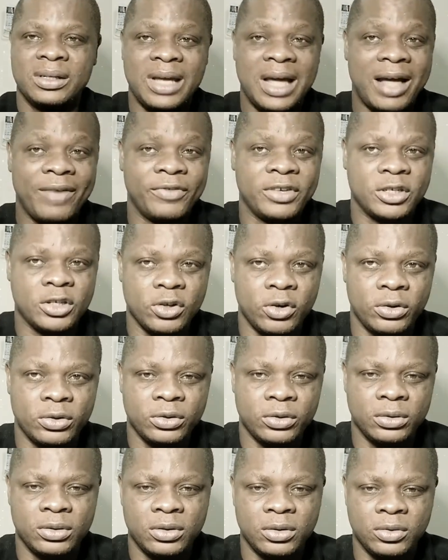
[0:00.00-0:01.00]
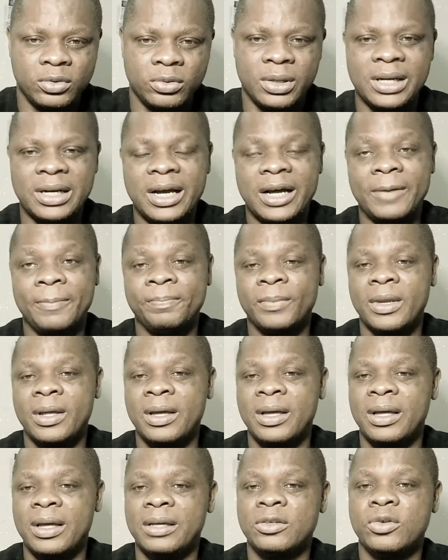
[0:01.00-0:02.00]
They have a son together.
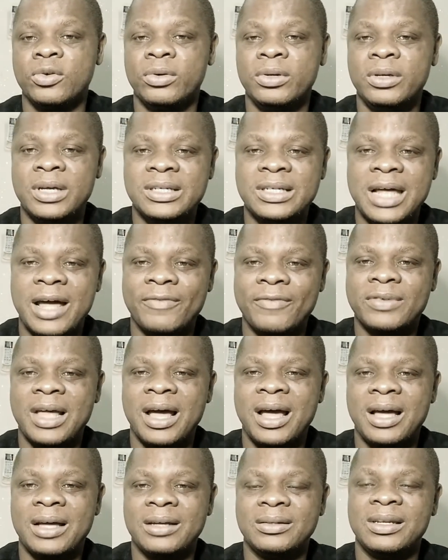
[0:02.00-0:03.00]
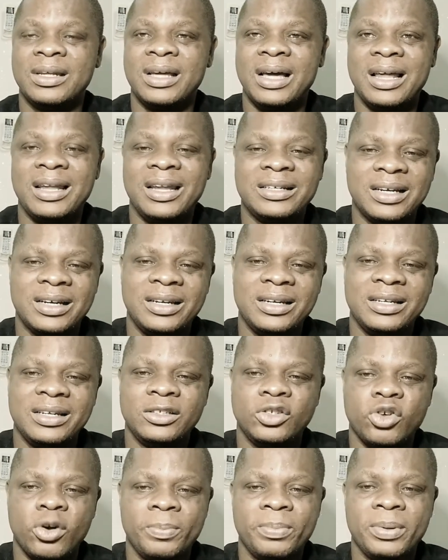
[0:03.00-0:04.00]
So years after
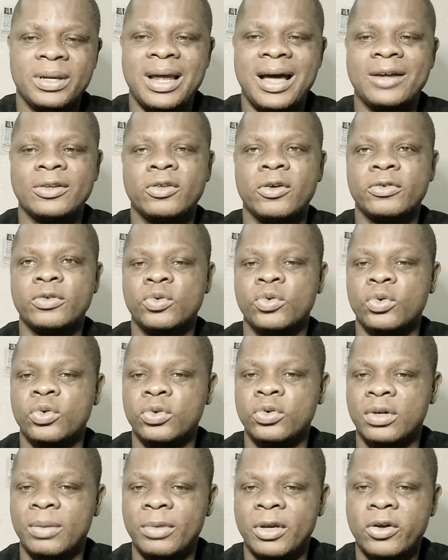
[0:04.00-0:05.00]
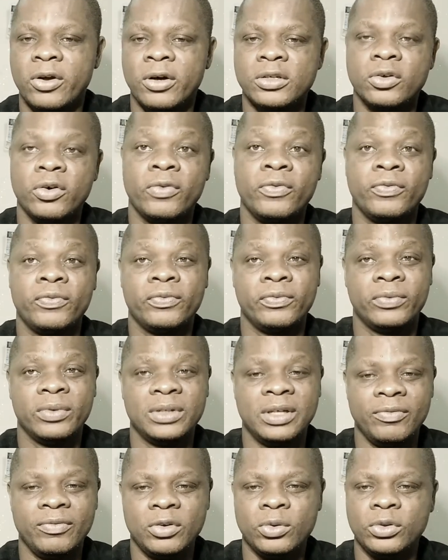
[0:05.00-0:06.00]
allegedly dropping out of school because of
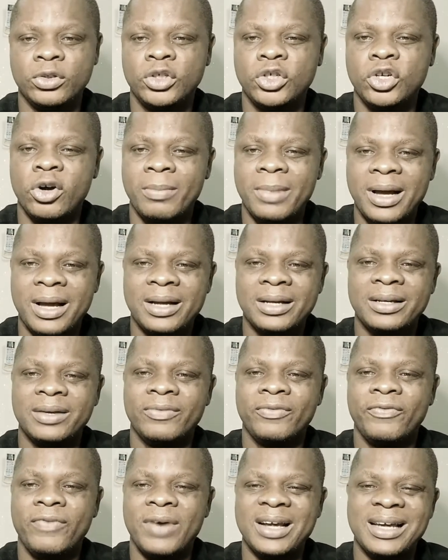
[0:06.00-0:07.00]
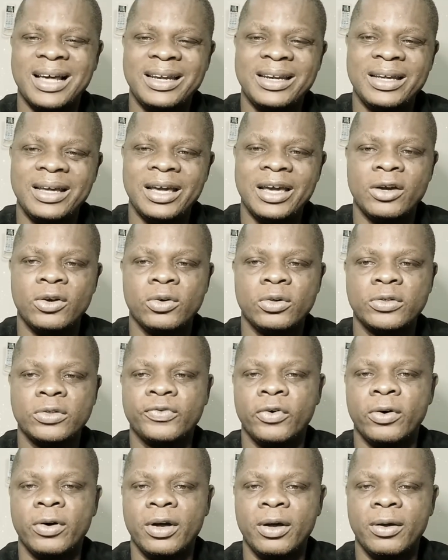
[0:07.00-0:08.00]
Davido, Chioma finally
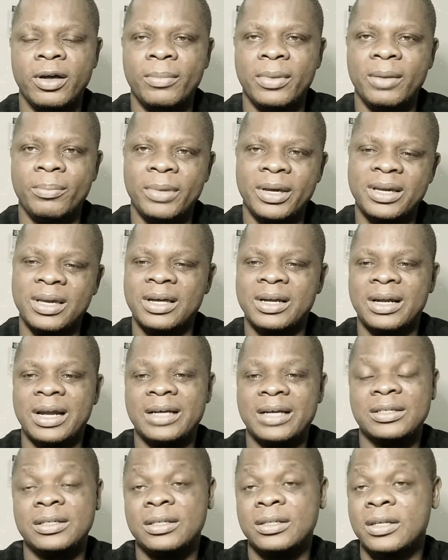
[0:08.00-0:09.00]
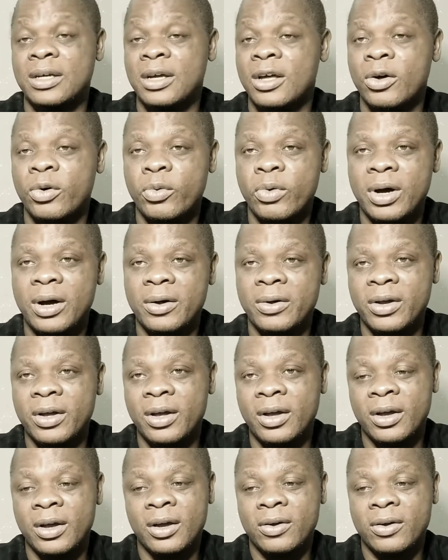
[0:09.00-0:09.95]
enrolls for baking classes. Wow.